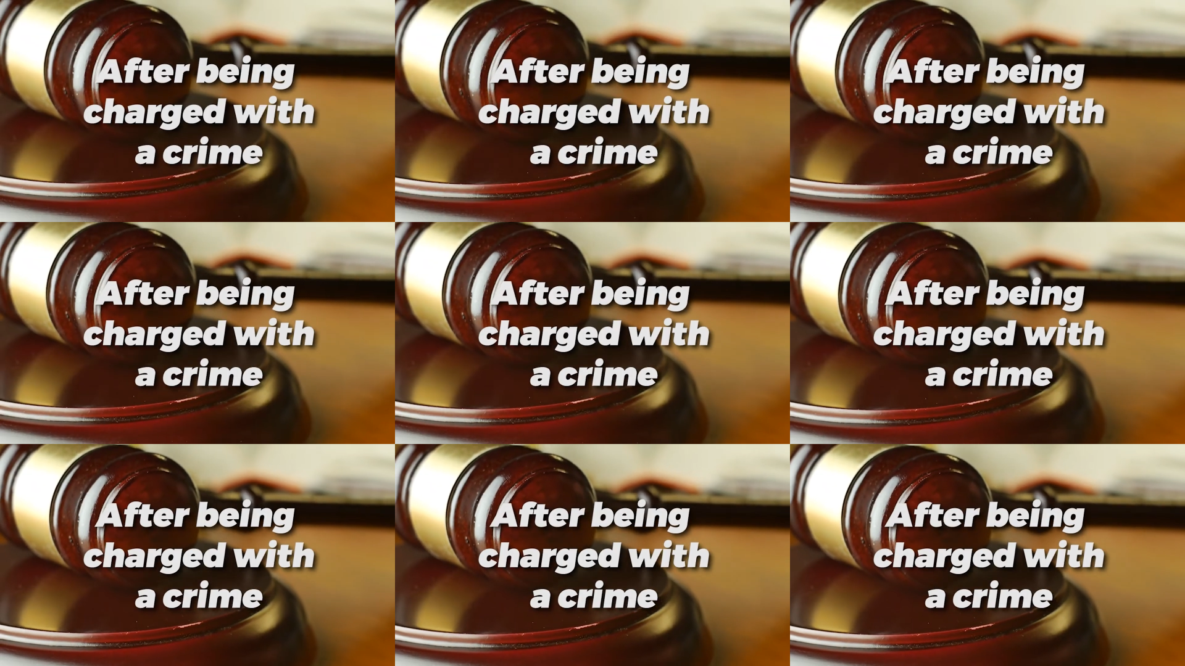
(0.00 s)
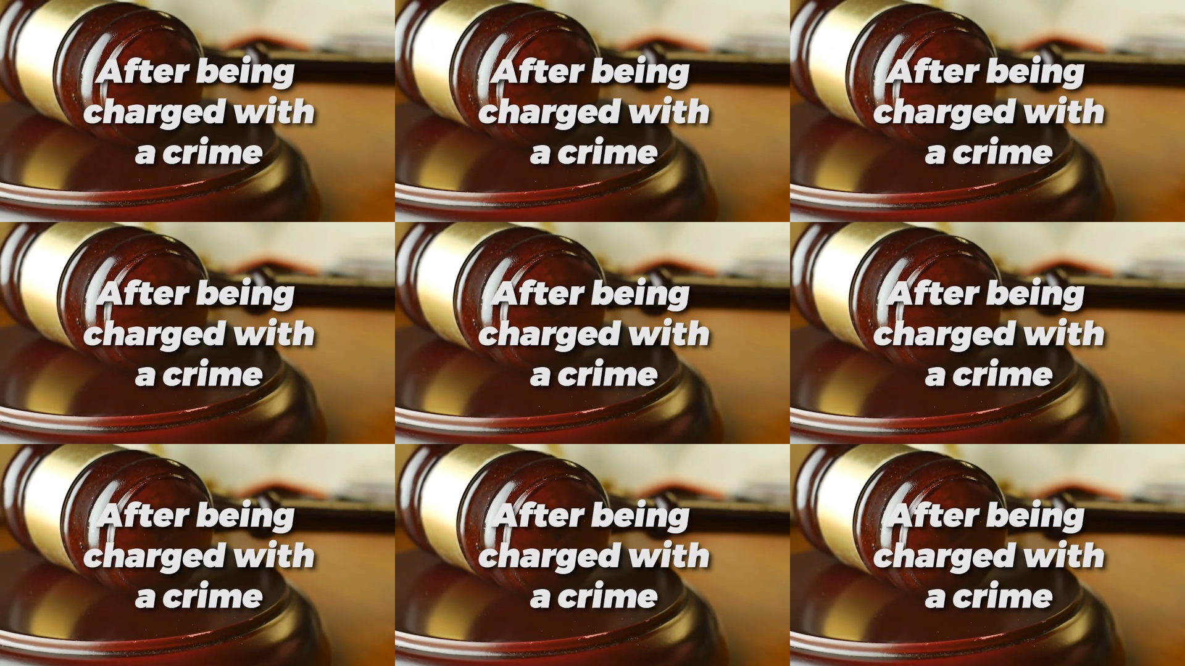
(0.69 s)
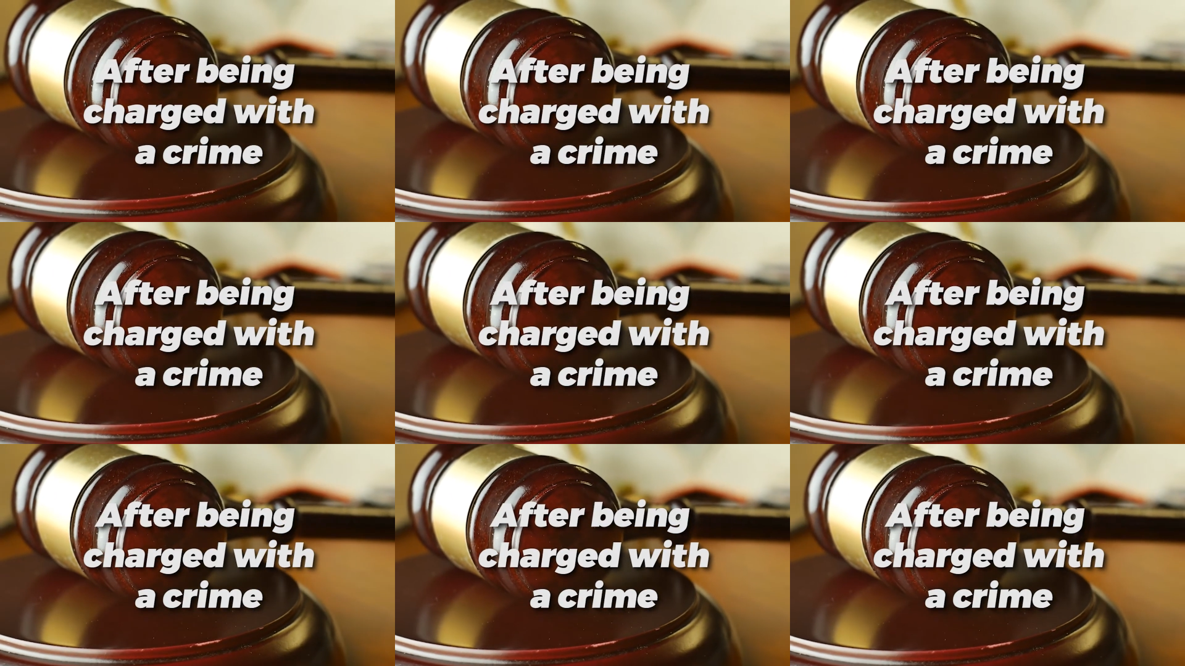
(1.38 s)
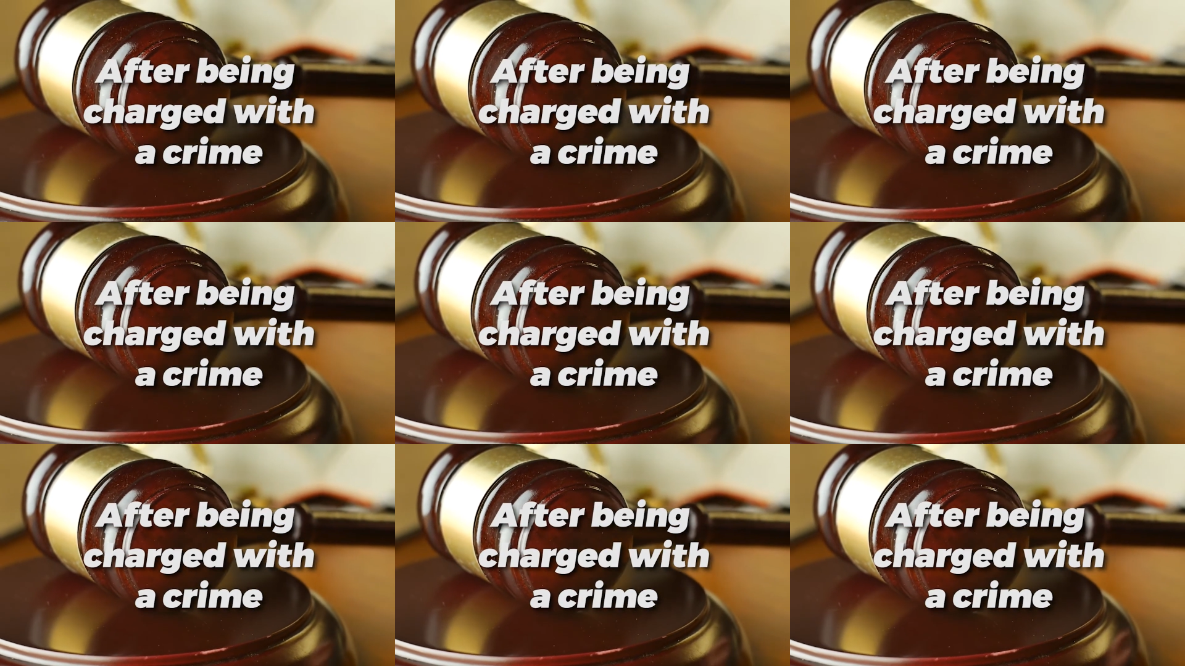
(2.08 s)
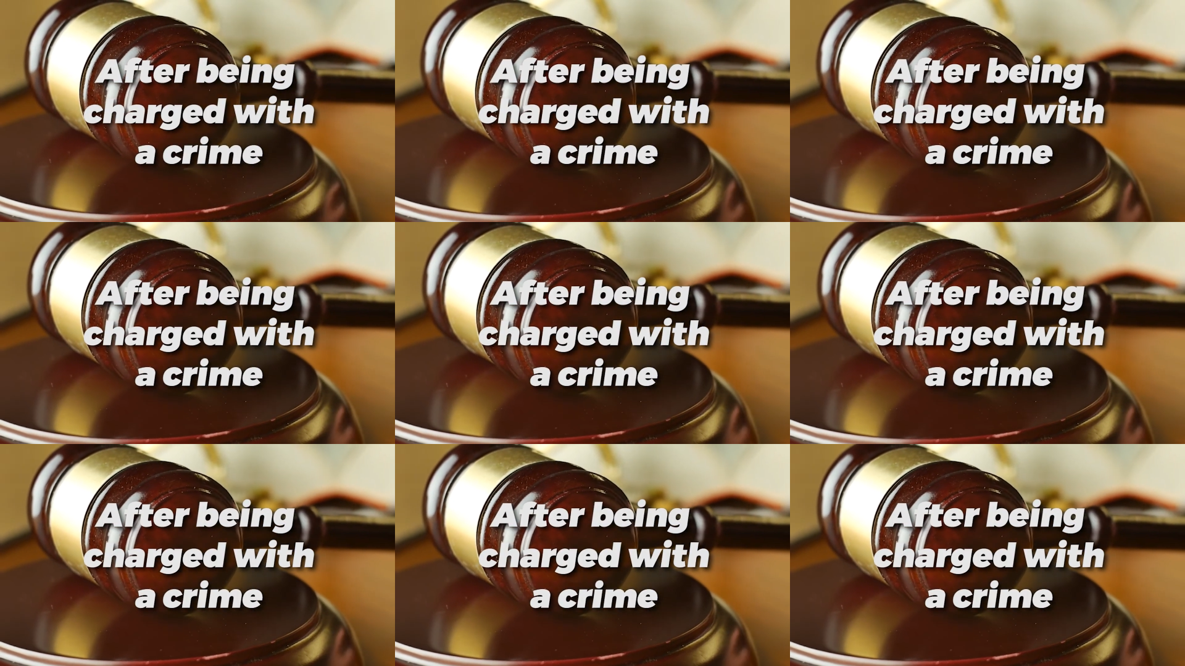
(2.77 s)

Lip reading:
(no speaker visible)